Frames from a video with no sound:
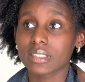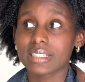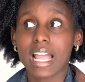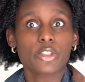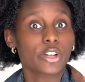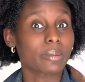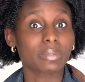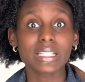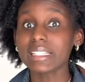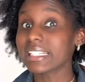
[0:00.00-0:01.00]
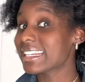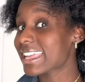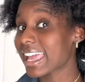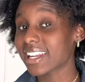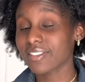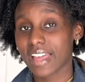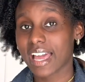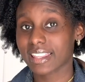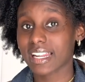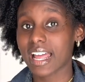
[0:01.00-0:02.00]
Now, they're completely negating the
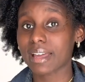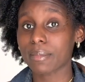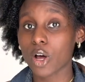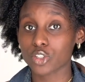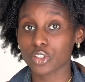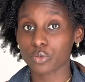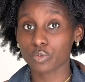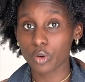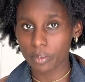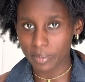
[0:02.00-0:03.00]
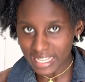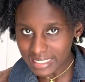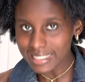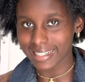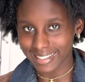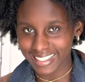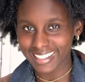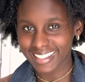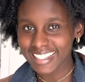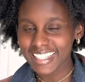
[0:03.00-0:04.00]
fact that I am also romantically
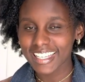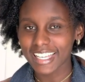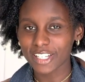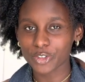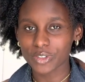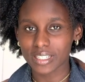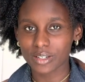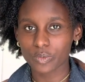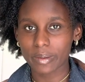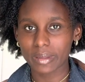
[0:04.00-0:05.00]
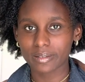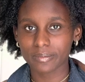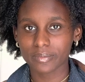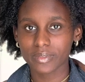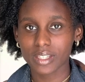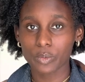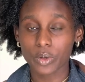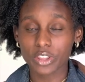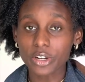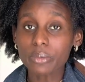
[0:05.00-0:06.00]
interested in women.
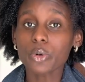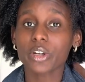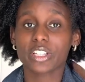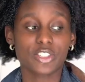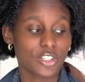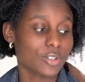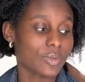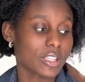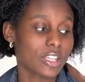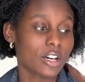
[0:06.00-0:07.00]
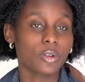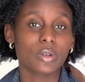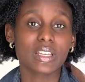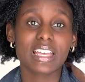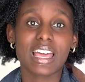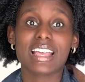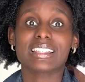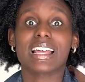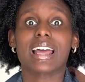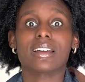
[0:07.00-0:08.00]
What they're more concerned with, though, is
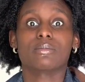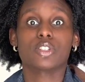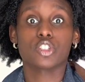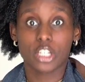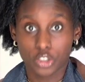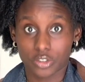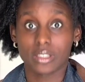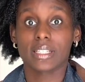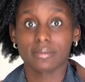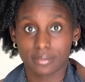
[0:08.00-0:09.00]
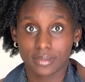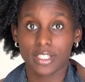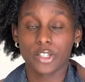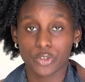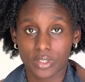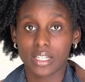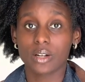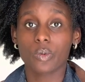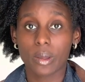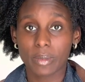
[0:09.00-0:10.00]
that I am sexually interested
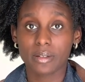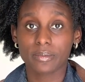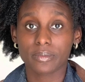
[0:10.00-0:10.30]
in women.